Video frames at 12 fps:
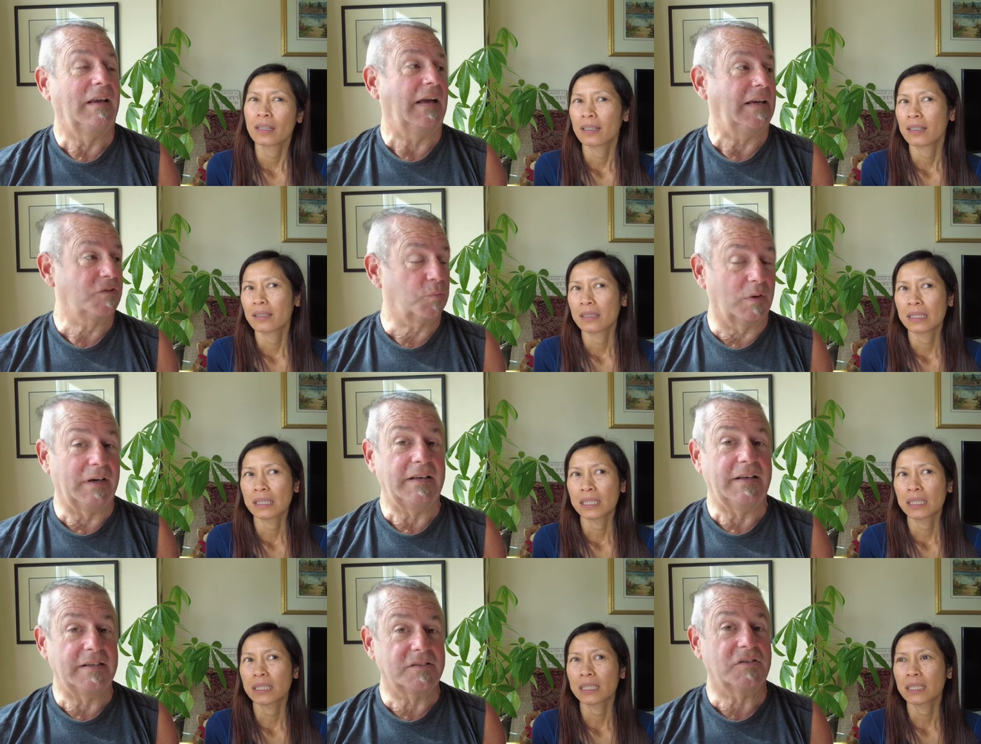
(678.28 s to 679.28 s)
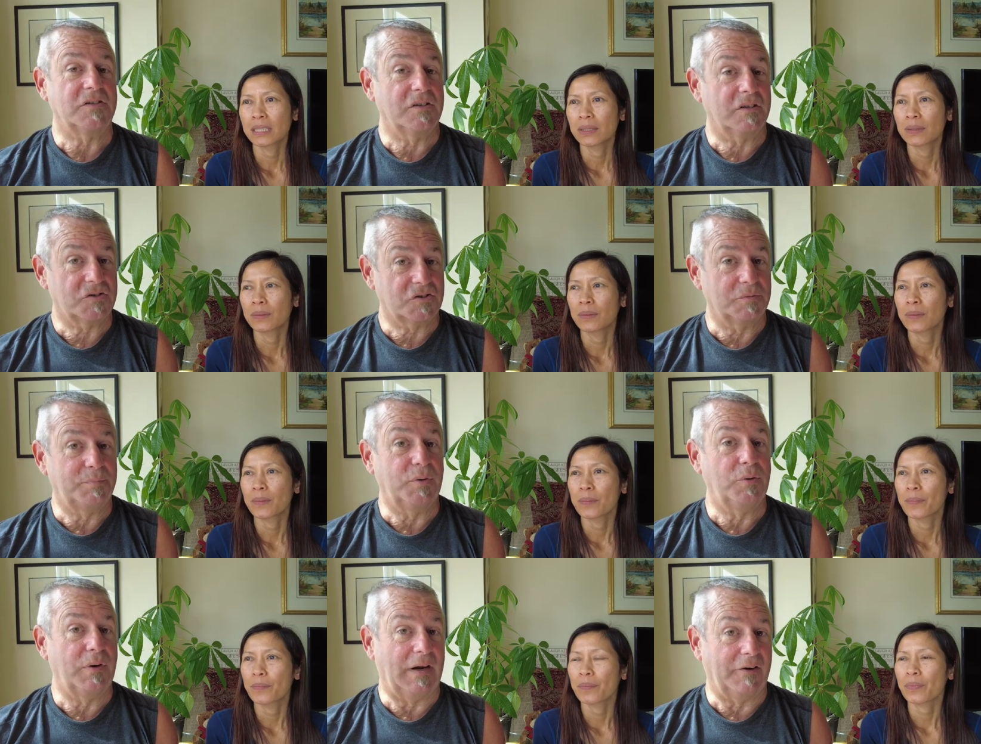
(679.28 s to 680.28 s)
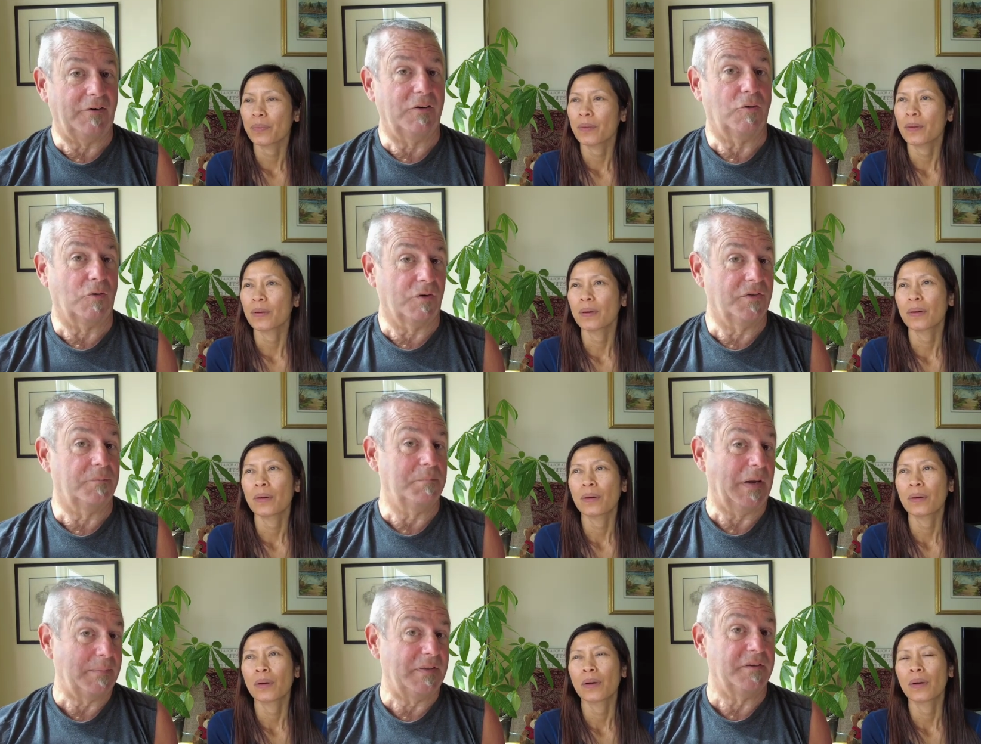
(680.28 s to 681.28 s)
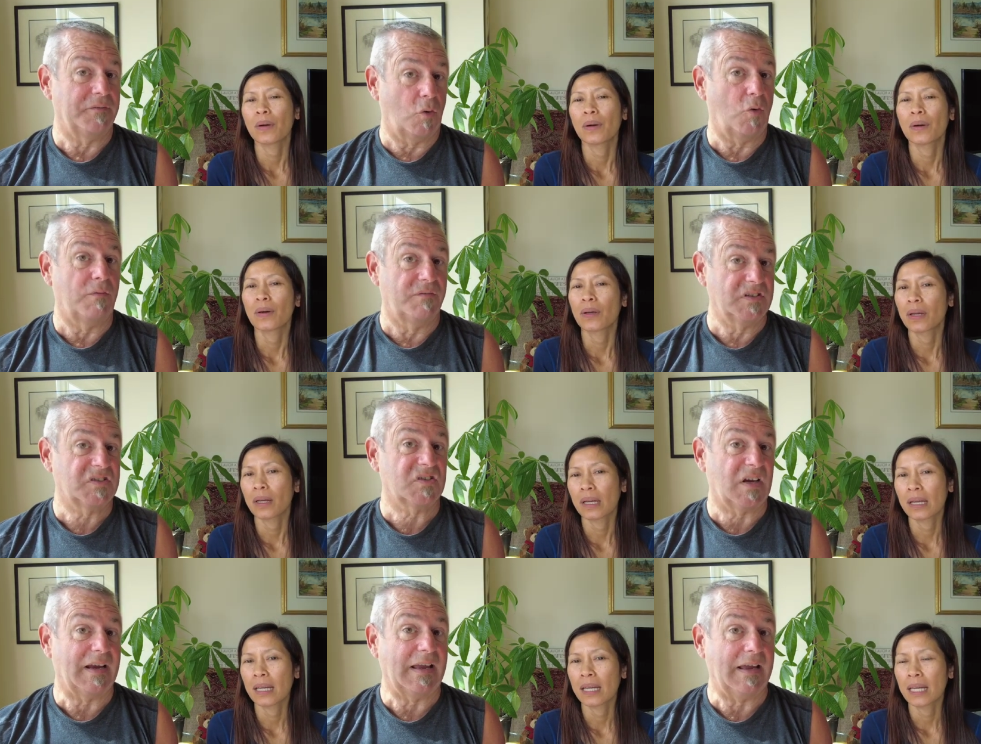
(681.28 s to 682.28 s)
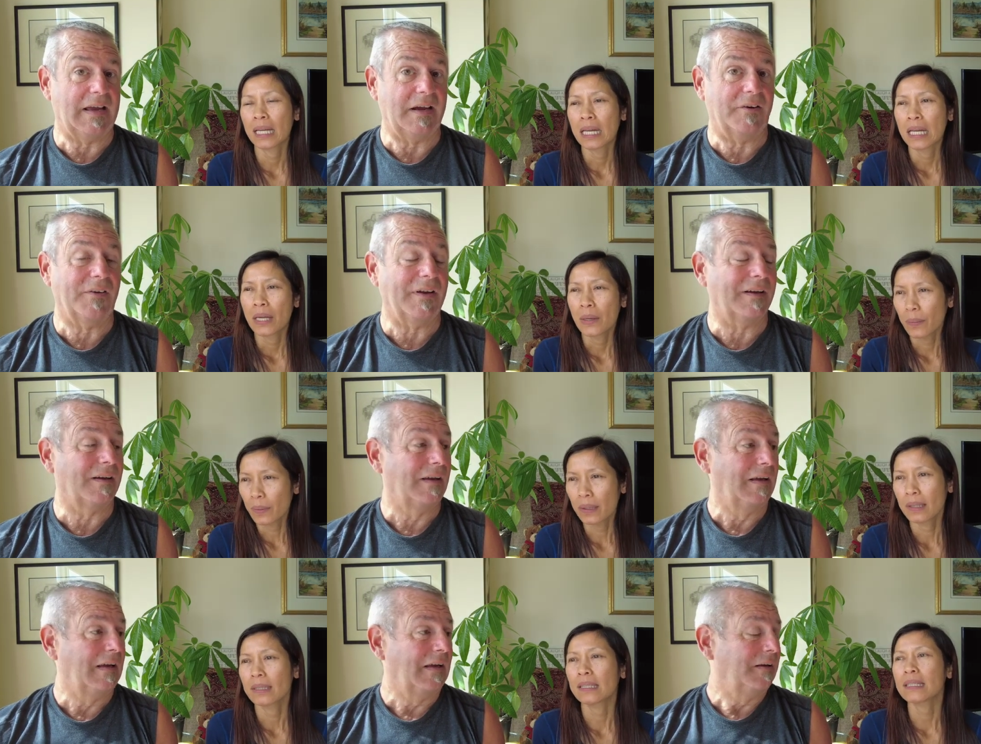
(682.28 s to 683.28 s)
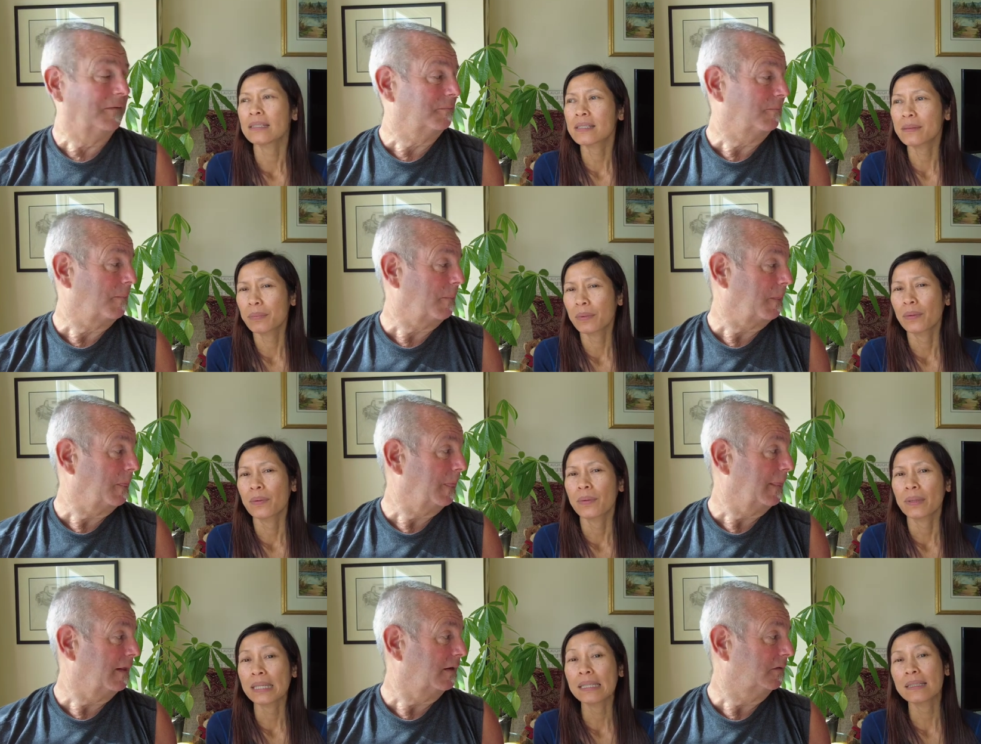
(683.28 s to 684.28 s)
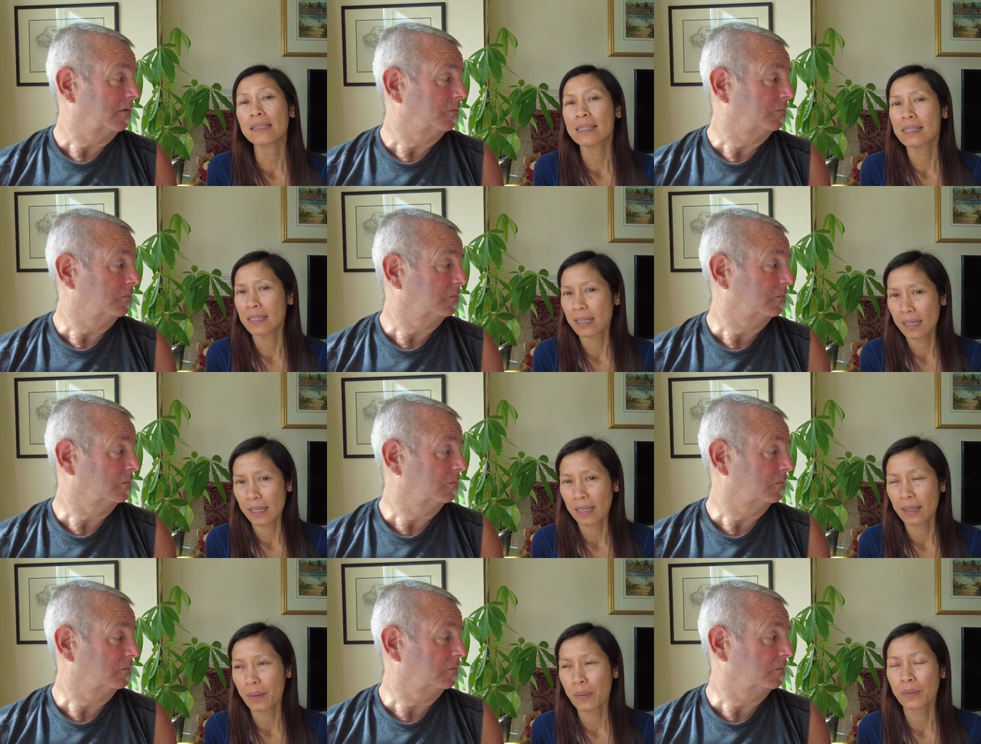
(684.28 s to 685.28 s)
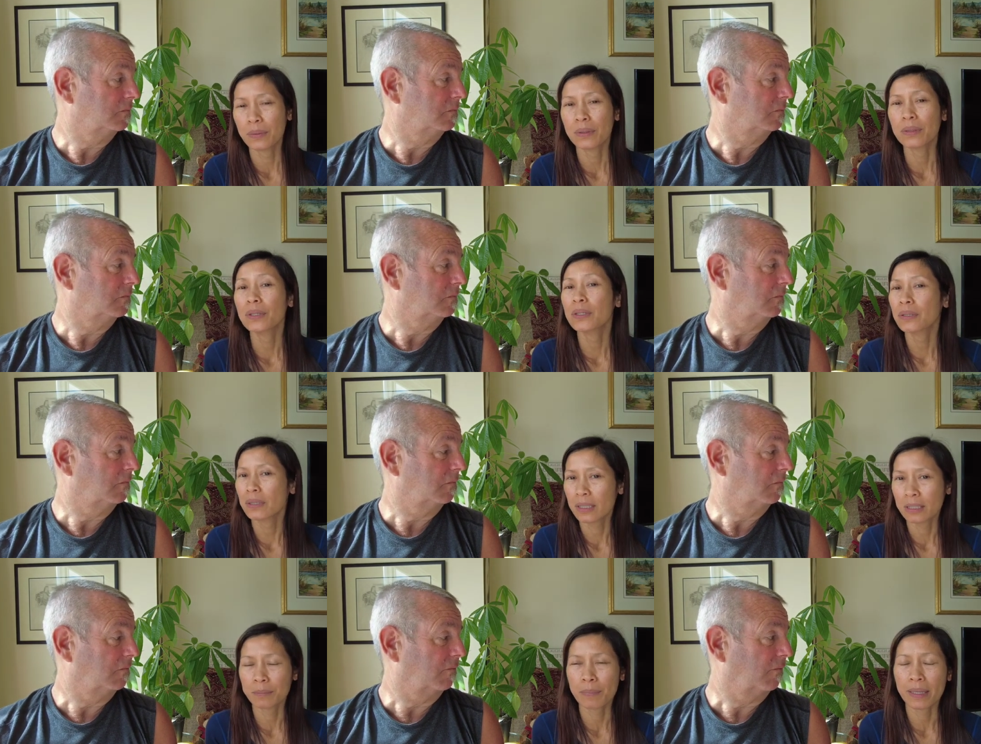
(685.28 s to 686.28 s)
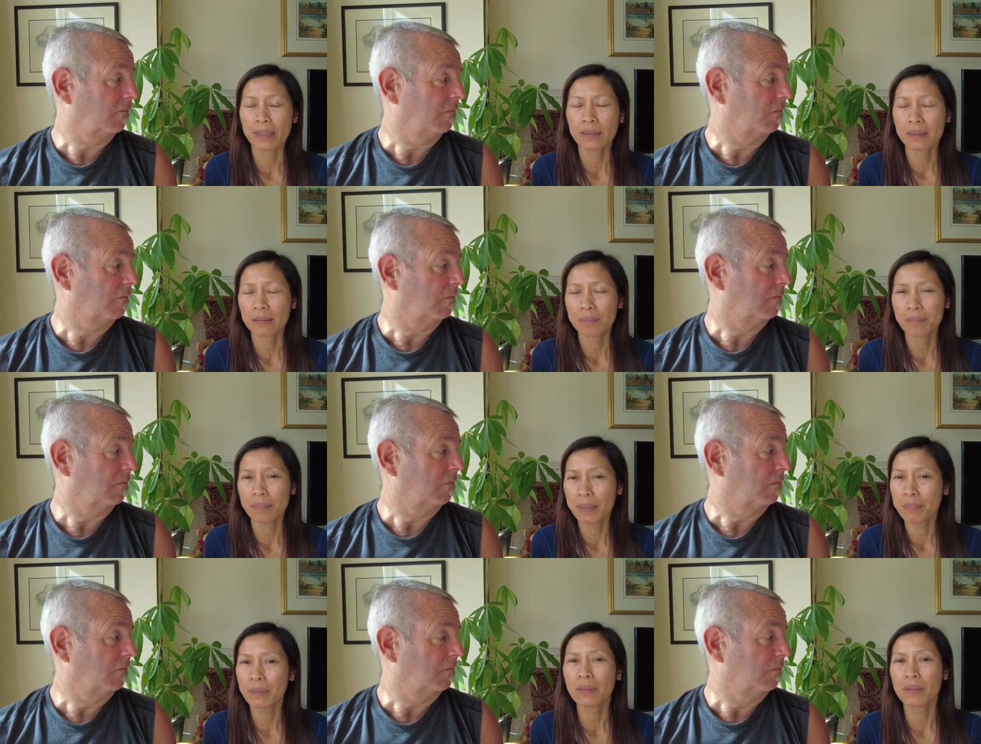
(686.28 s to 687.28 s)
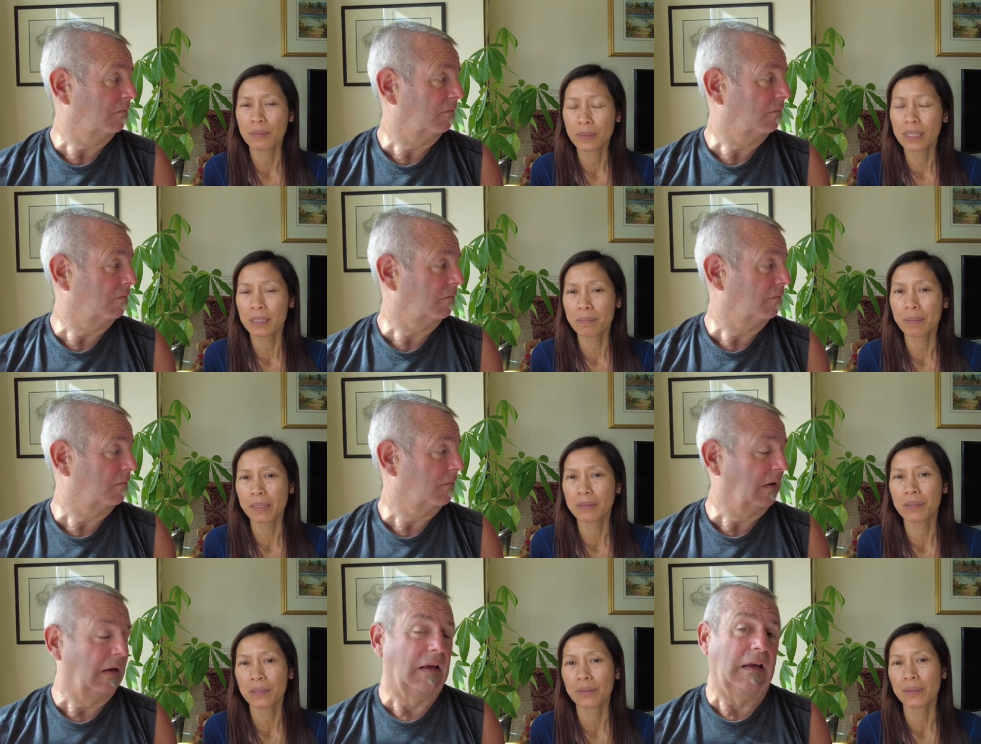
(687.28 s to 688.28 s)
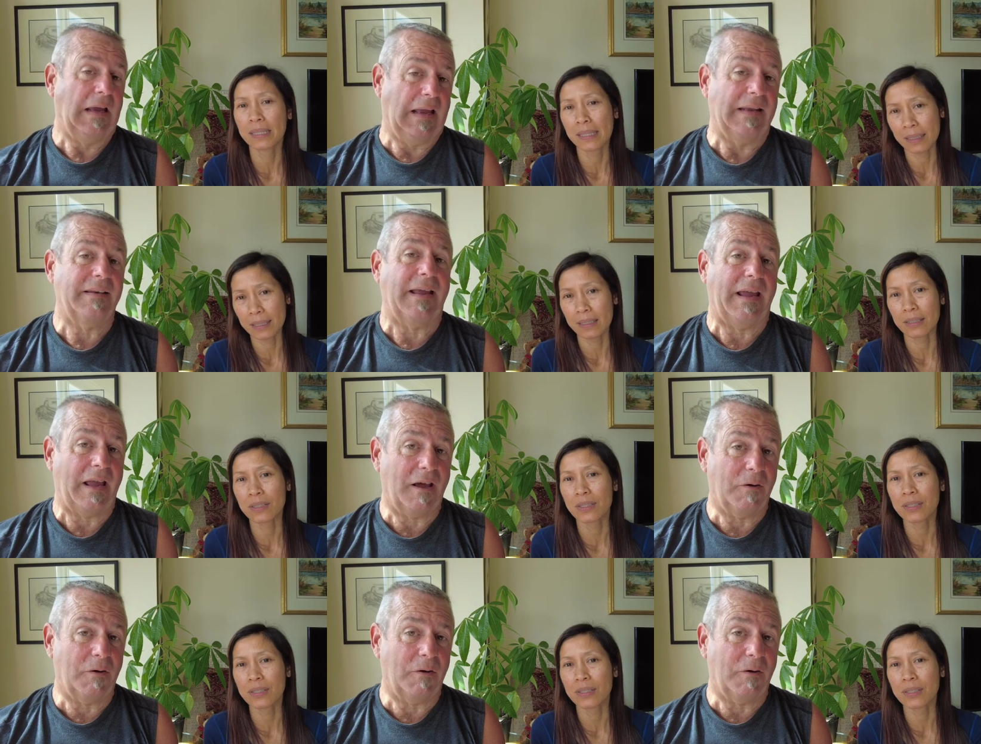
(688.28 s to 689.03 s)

Speaker 1: as what it is in the Cebu area or the, maybe the whole Visaya area. Well,
Speaker 2: in Cebu, in the city alone, you could expect that people will speak to you in and English.